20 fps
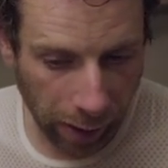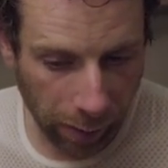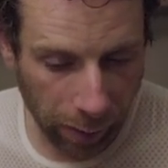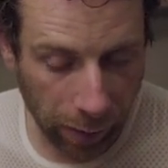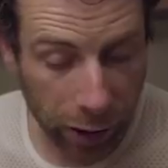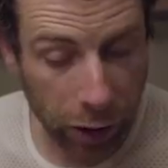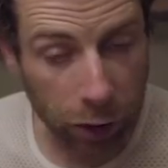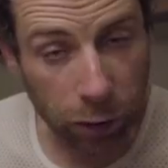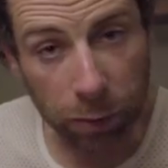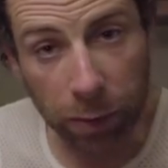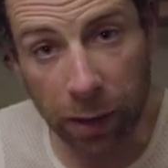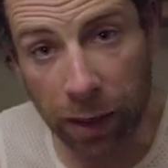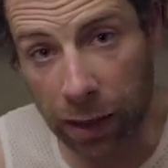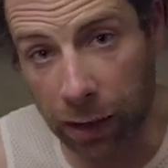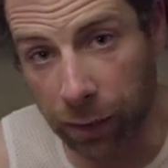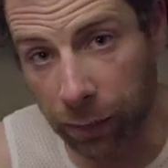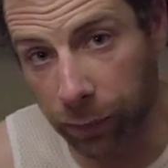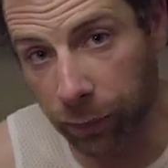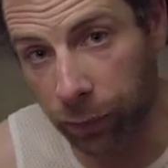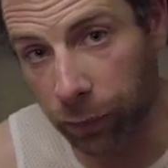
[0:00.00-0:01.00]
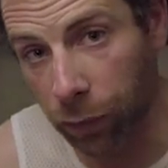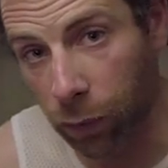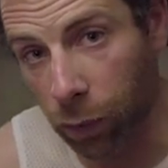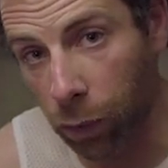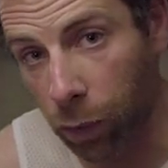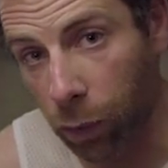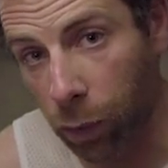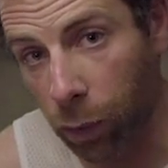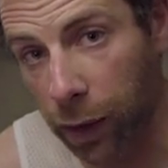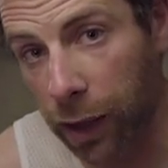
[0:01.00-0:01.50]
we could be
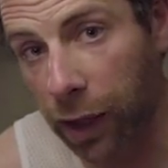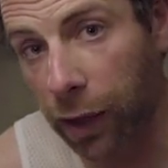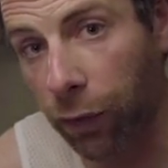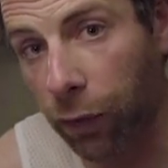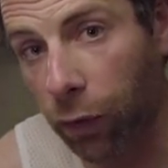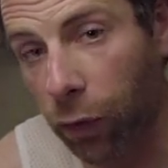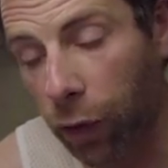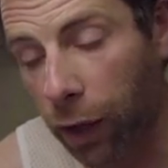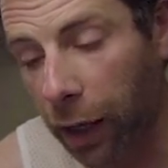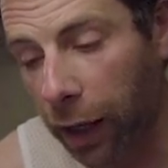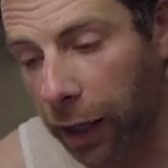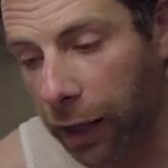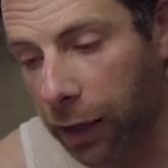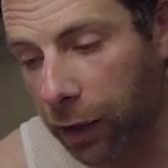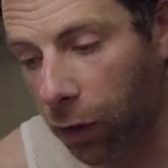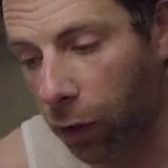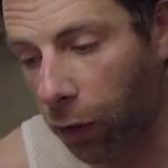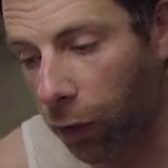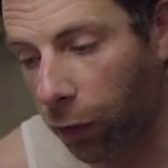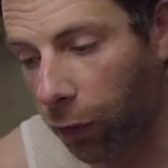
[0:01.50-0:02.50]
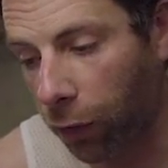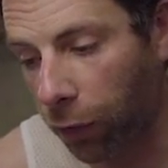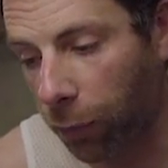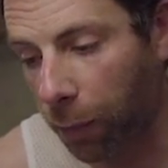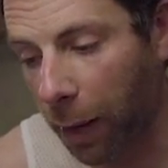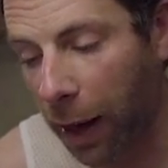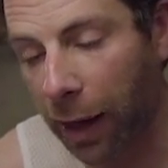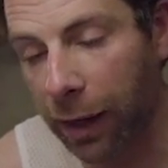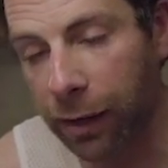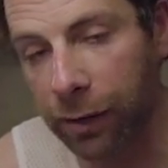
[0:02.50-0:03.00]
within a fortnight of
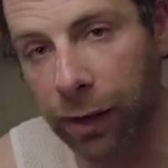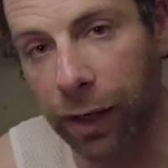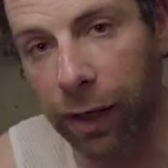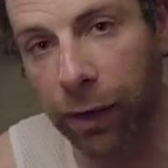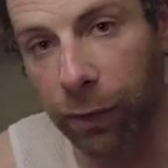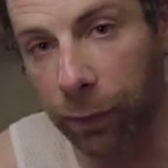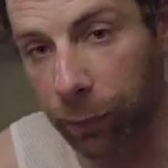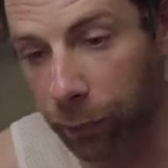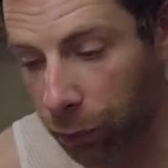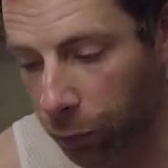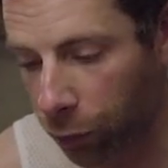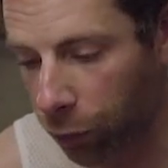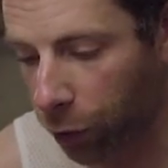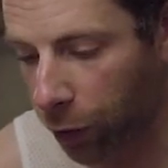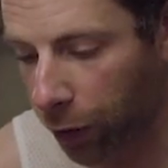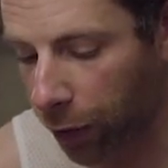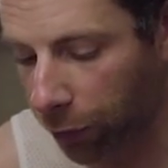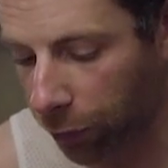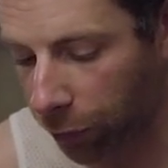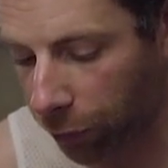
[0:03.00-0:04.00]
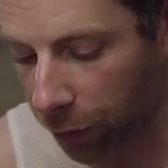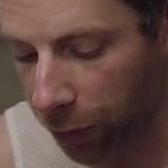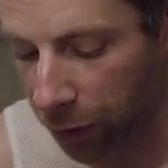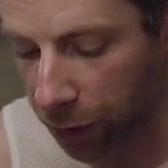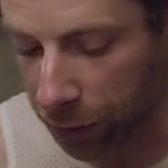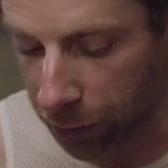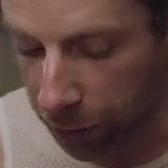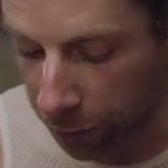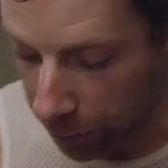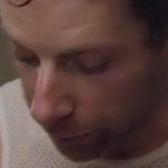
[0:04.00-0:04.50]
Paris now, a fortnight of the
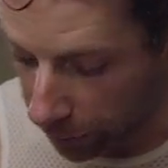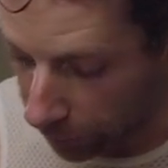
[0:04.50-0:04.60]
finish,